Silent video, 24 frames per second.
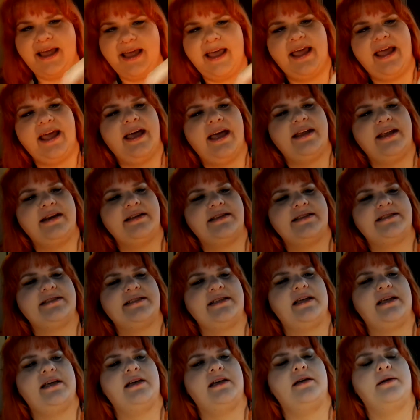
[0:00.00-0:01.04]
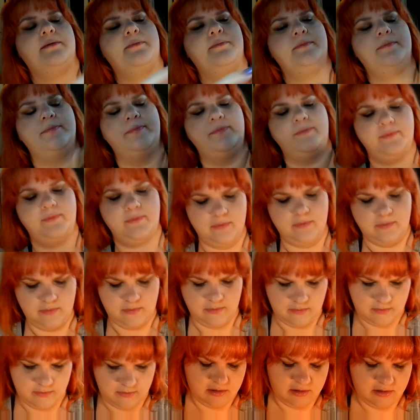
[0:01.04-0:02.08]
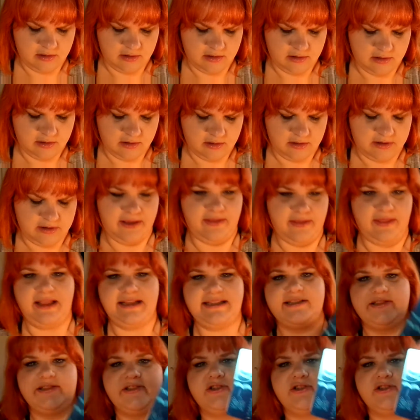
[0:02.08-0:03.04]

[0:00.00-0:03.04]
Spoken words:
and some, okay, that's